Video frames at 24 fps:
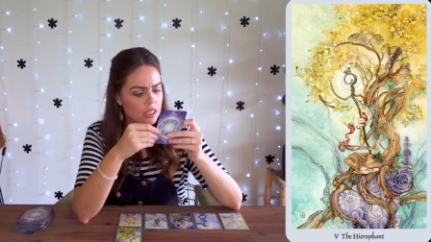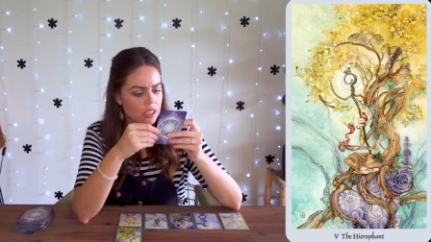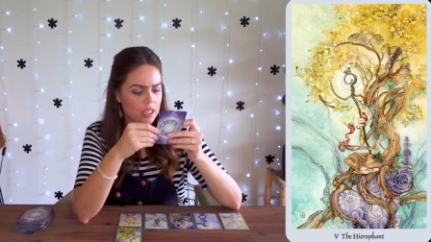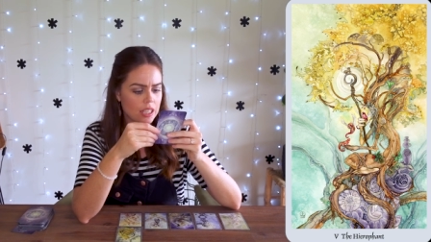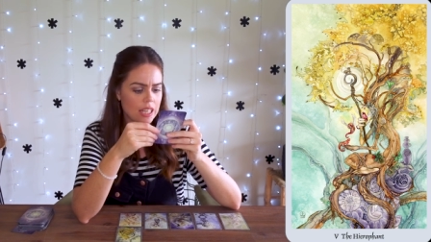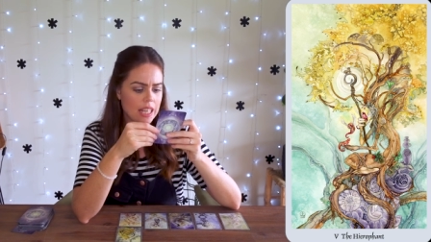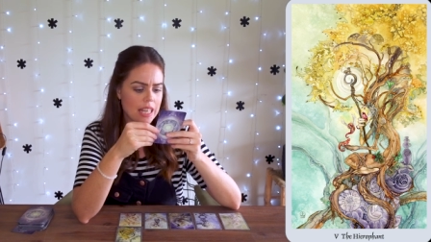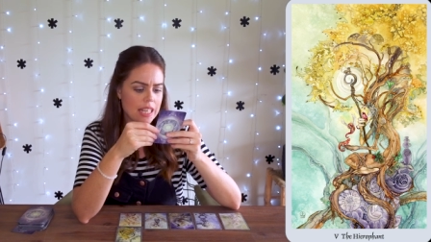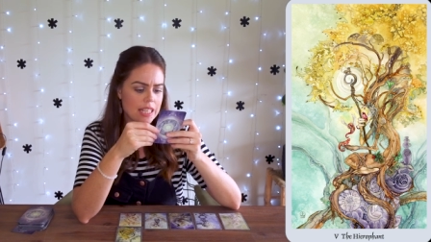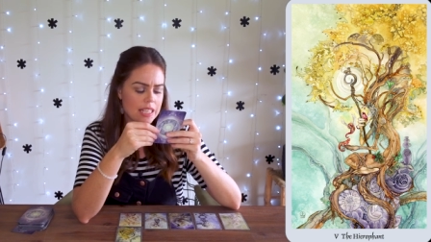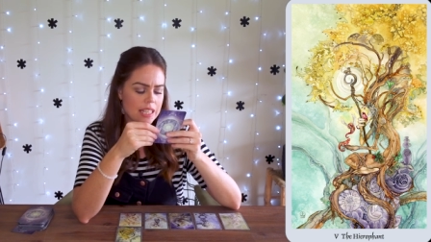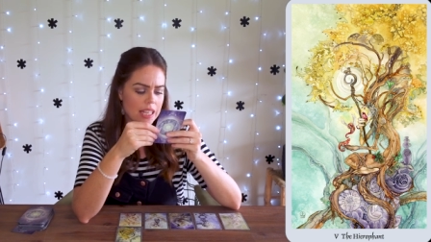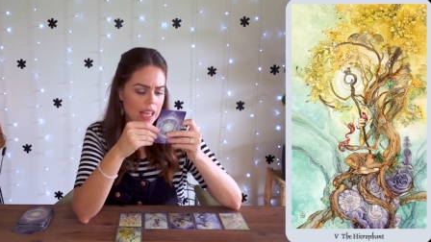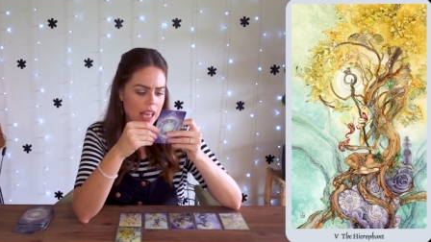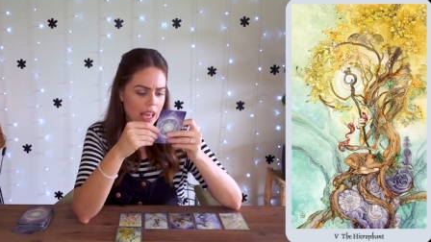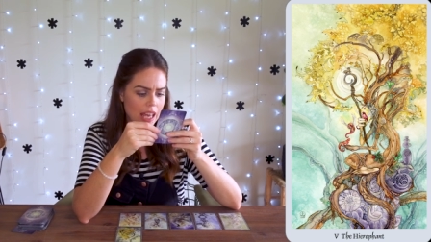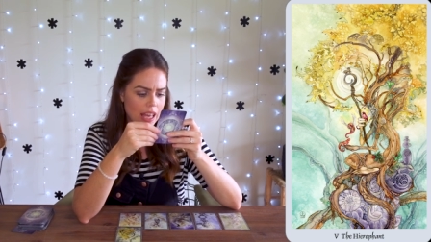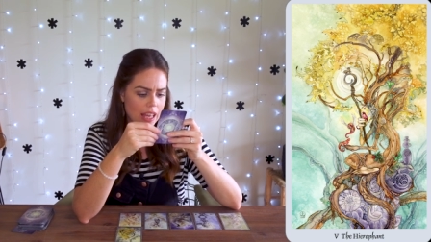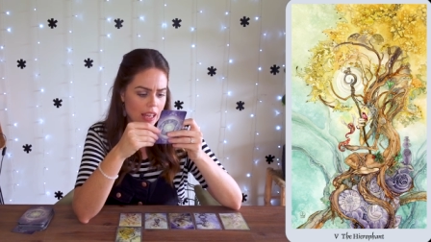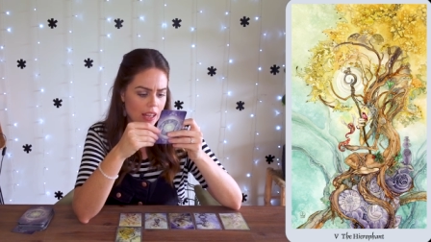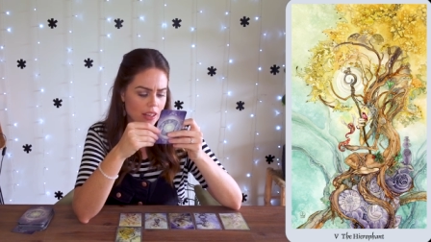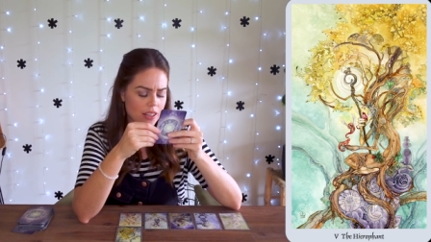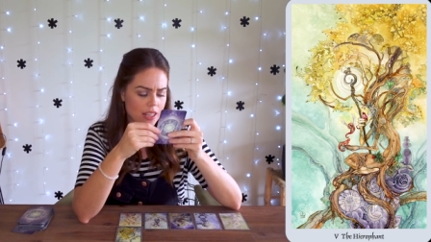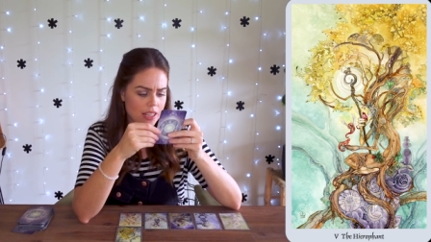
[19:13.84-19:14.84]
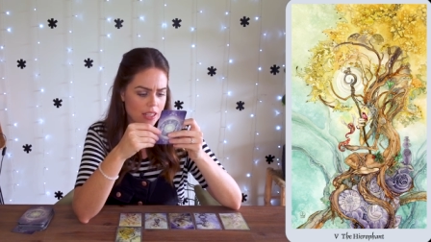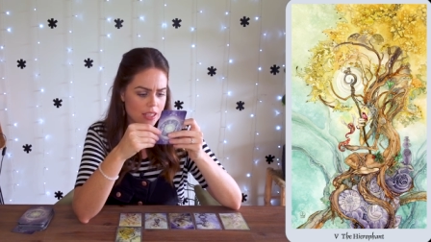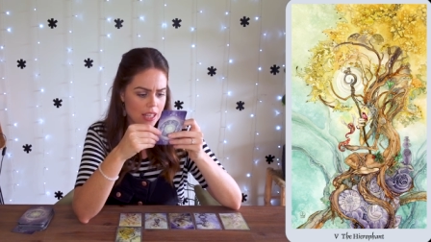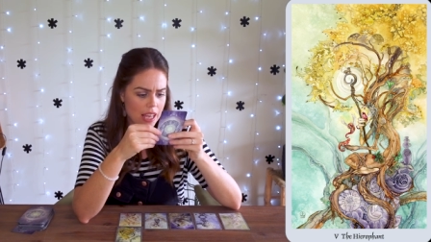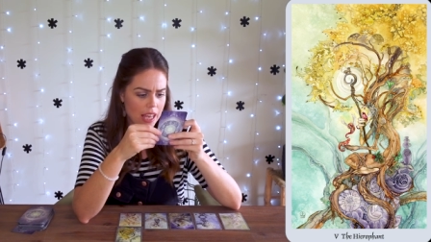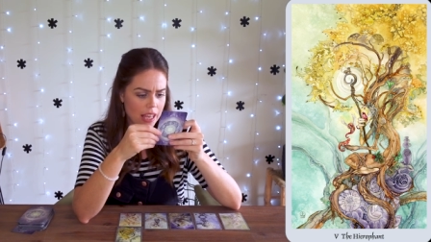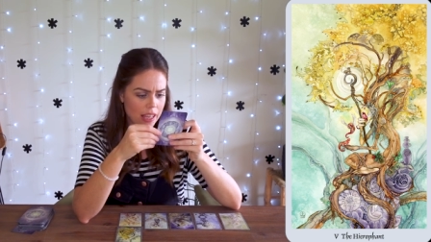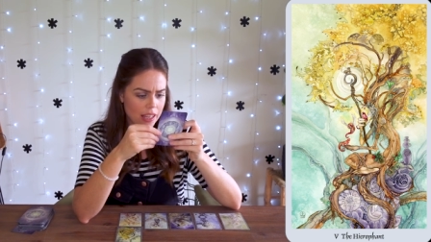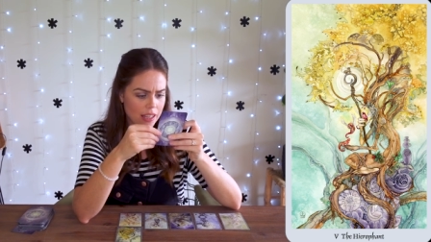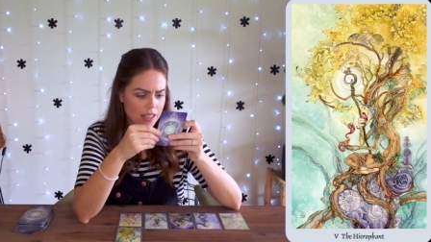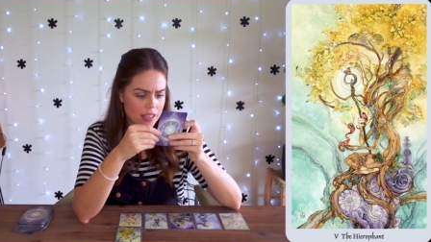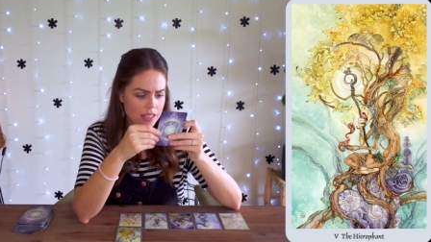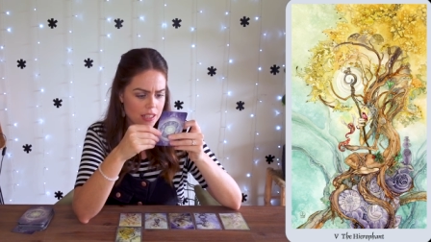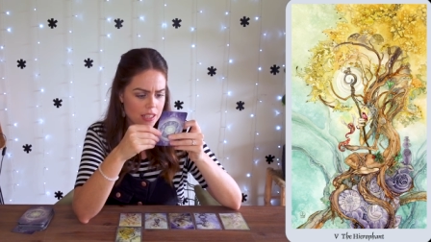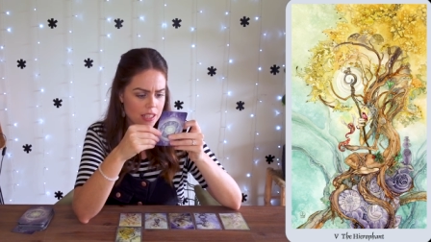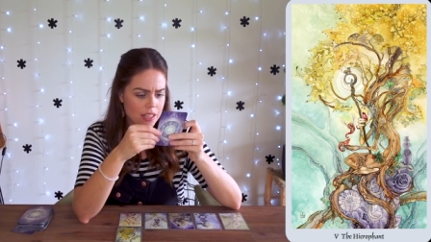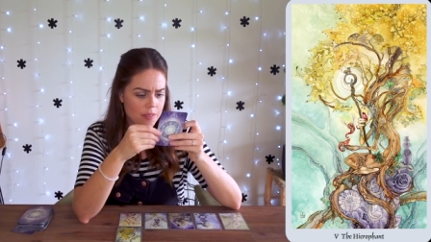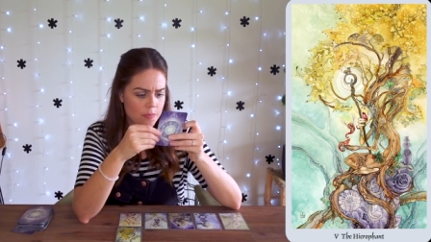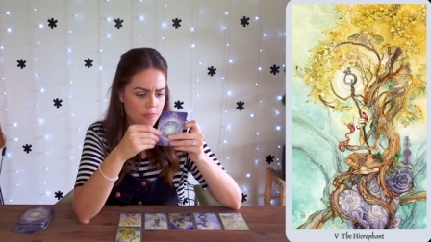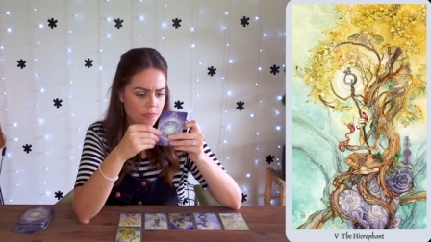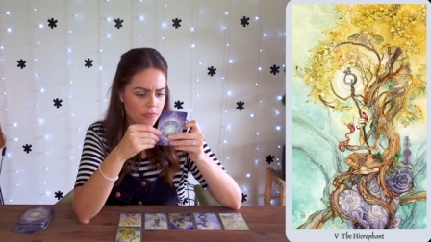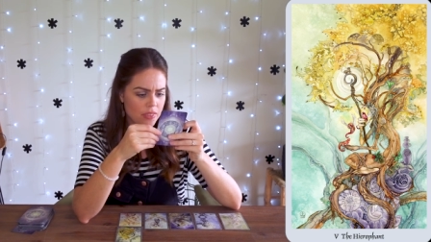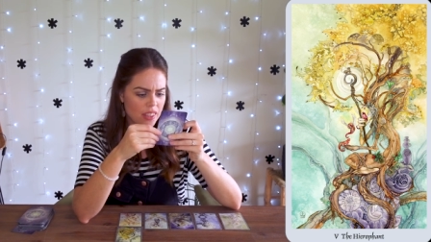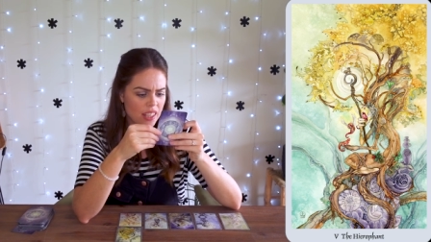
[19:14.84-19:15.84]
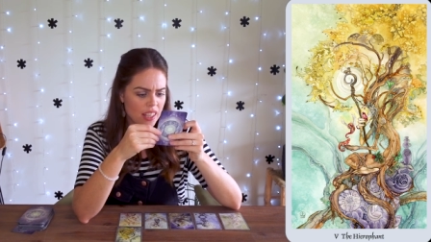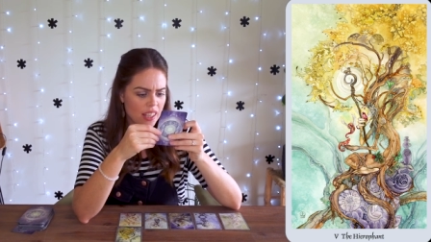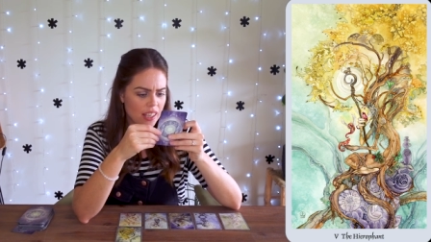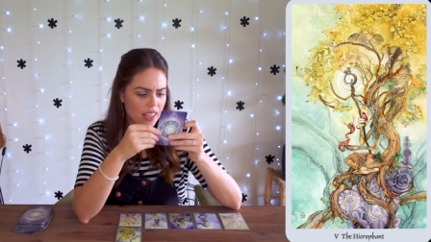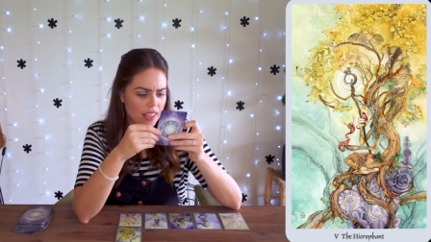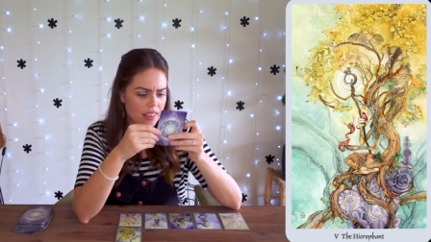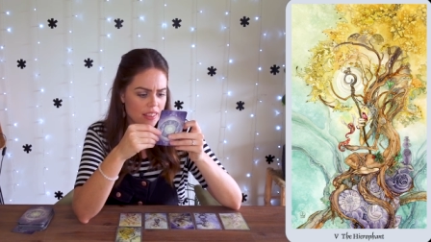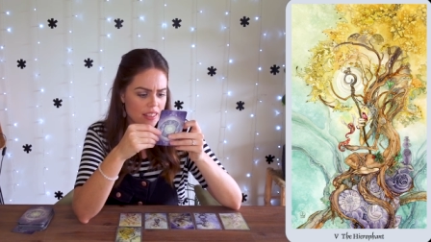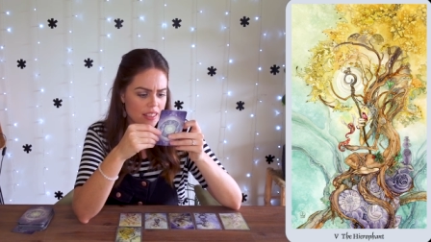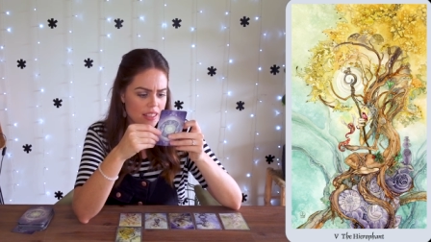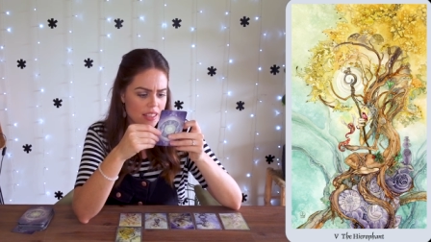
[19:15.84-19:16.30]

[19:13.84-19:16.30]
on his hand, and